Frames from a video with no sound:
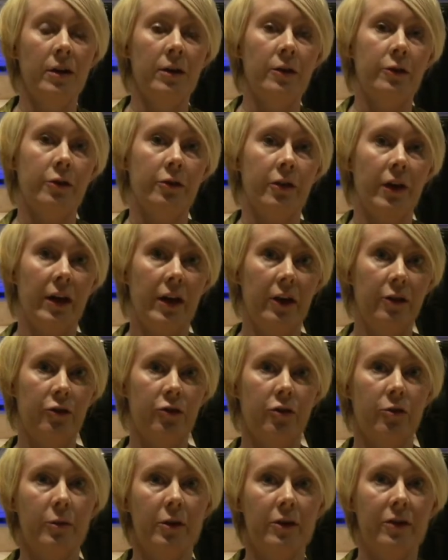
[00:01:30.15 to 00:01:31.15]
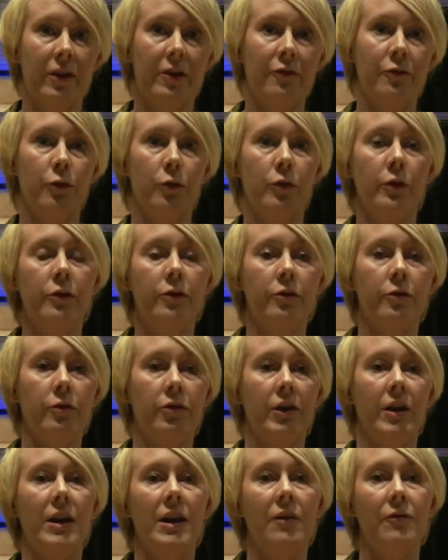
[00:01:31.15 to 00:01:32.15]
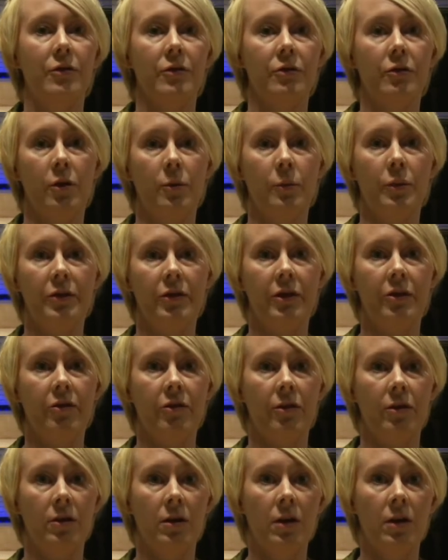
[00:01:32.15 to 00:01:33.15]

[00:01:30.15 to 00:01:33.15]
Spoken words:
so their instrument, their voice, or their level of composition.